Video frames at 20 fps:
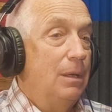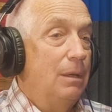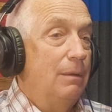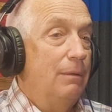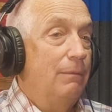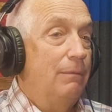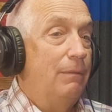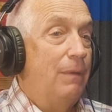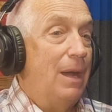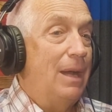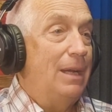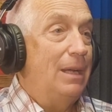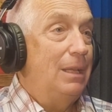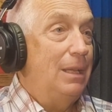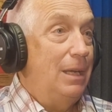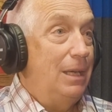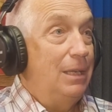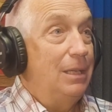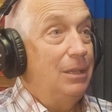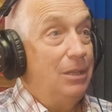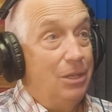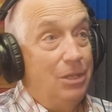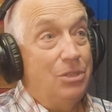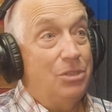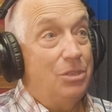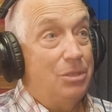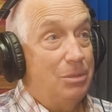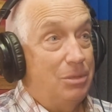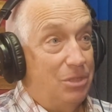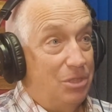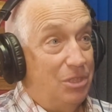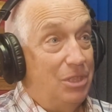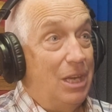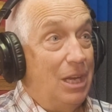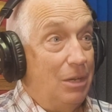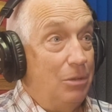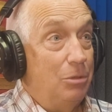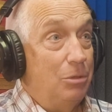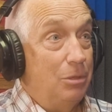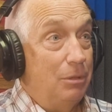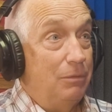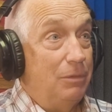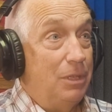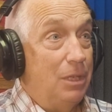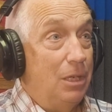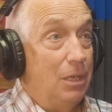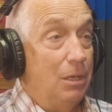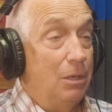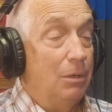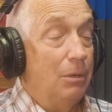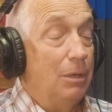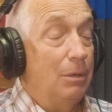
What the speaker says: violated this standard of care.